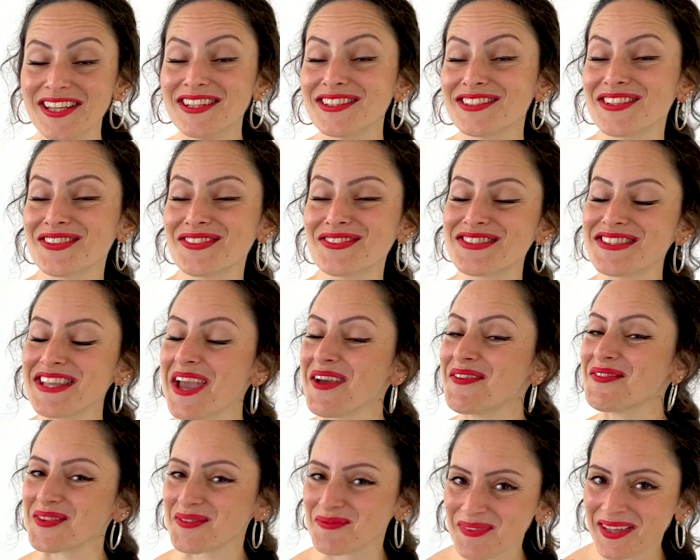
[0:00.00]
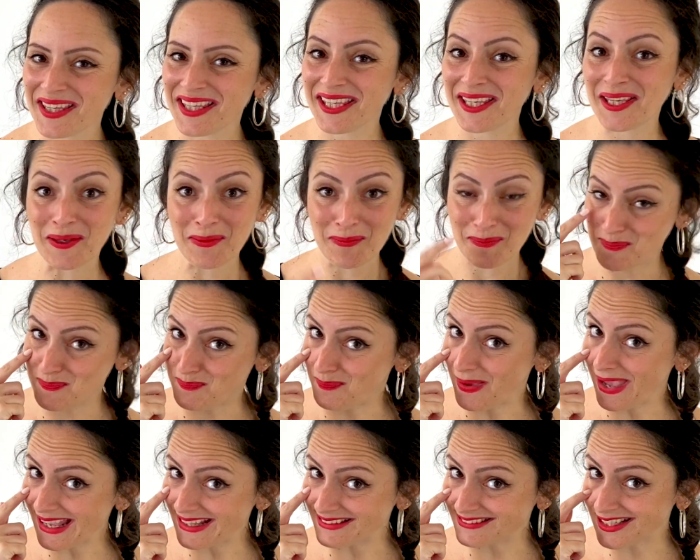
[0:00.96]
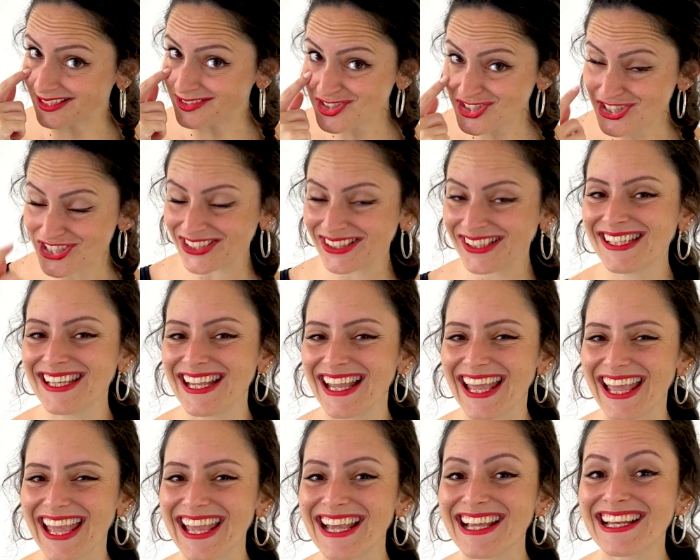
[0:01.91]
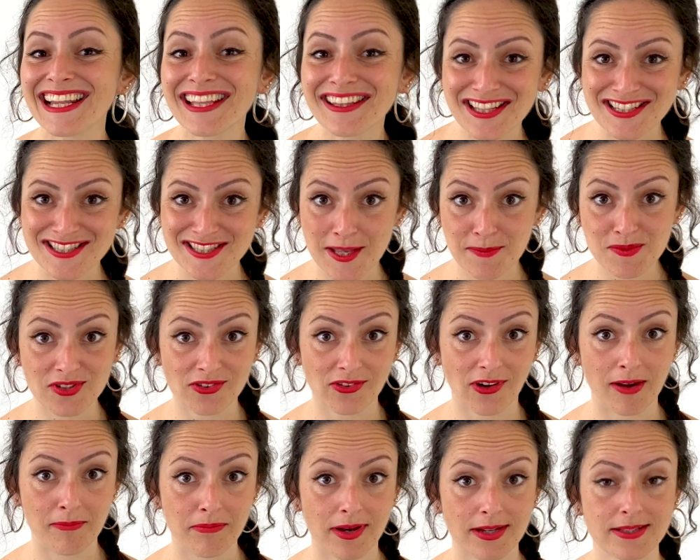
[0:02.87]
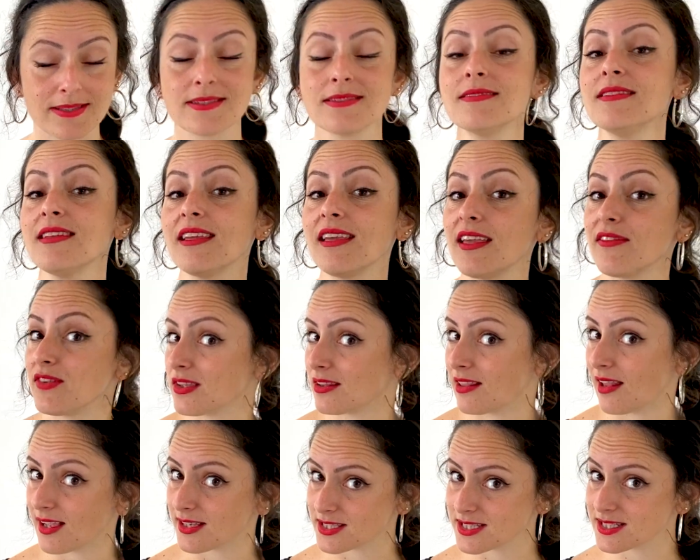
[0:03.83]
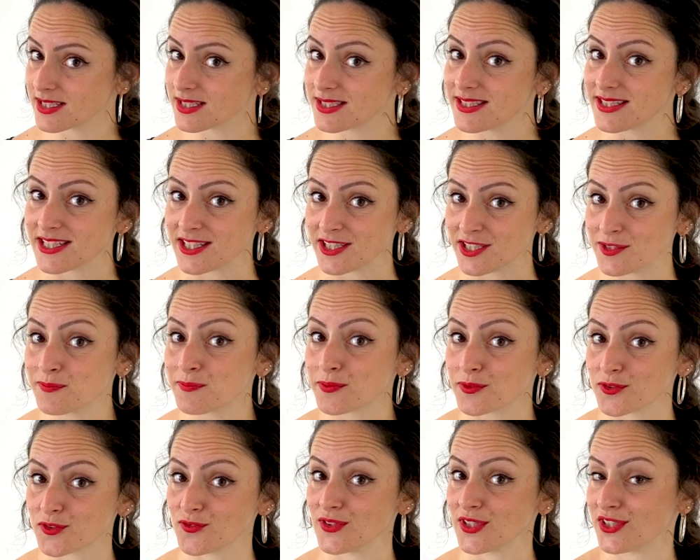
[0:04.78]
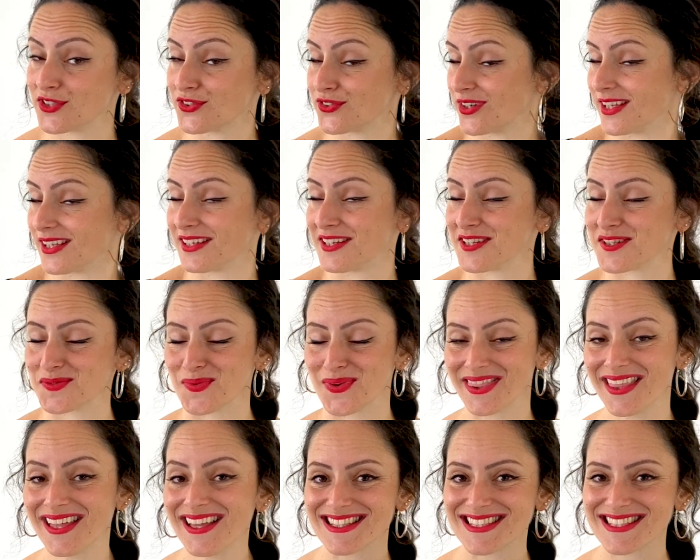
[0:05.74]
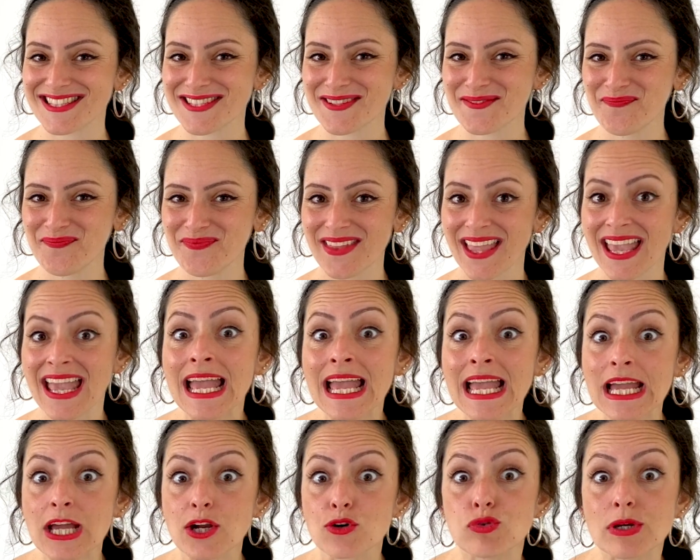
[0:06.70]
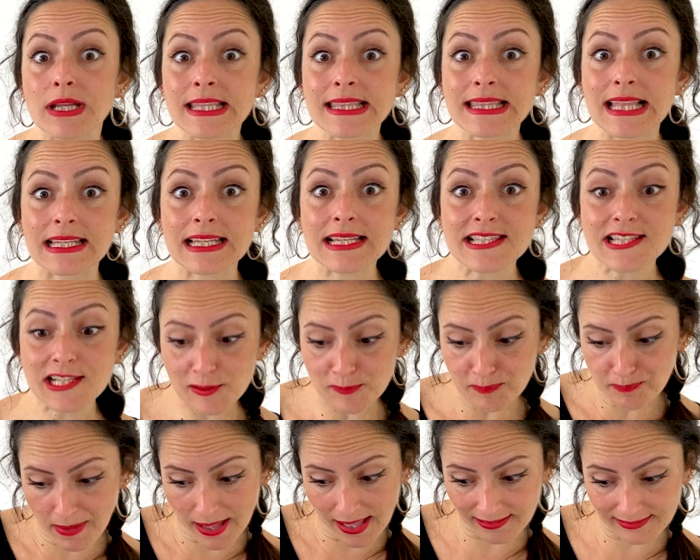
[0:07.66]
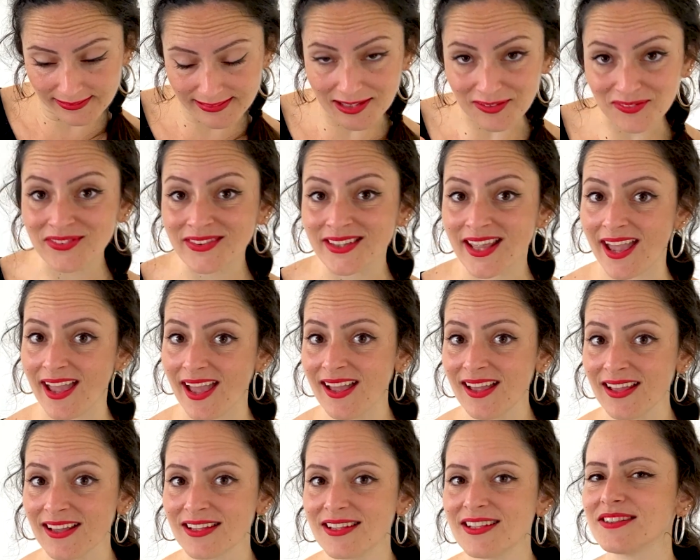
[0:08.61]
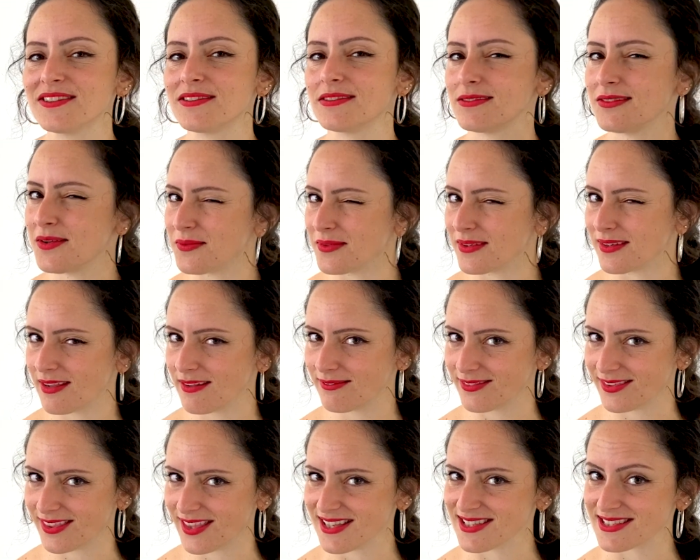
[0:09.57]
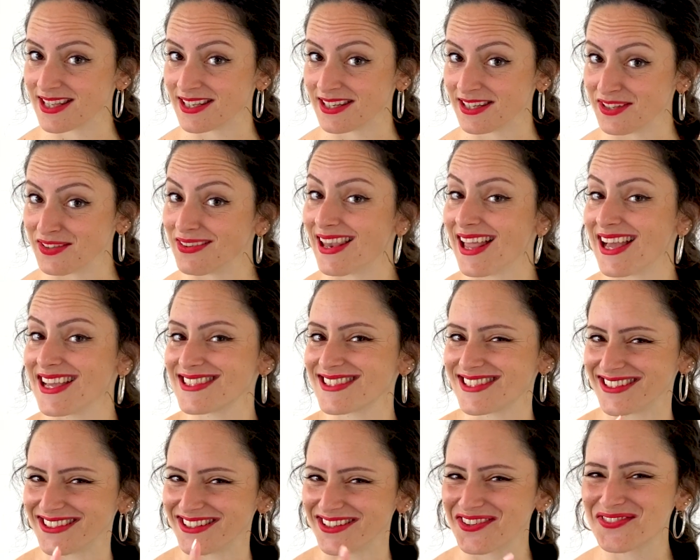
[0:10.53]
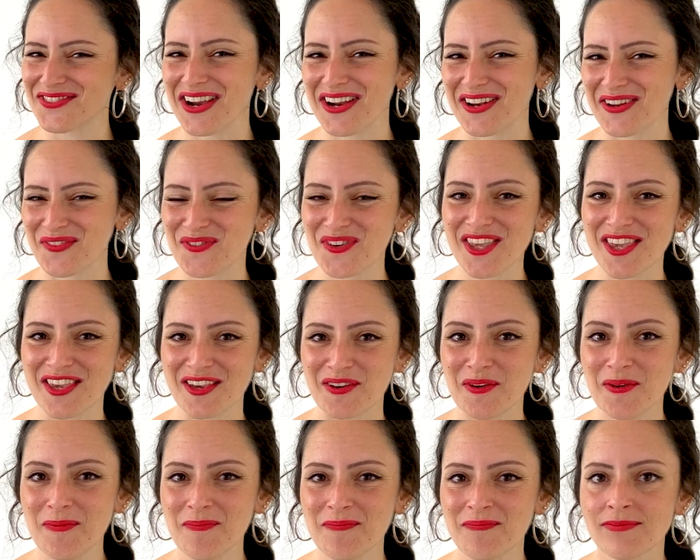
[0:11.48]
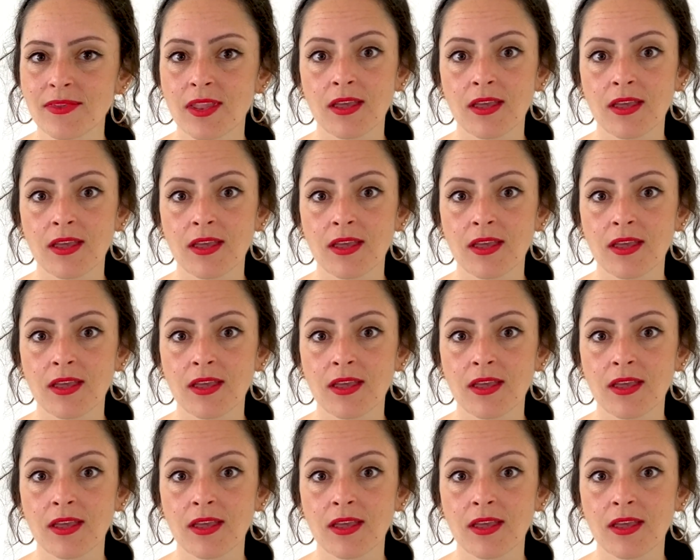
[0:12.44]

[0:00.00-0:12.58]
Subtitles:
So stay with me, pay attention, and click the subscribe button if you'd like to continue improving your English with us. Ring the little bell down there to know whenever there's a new lesson ready for you.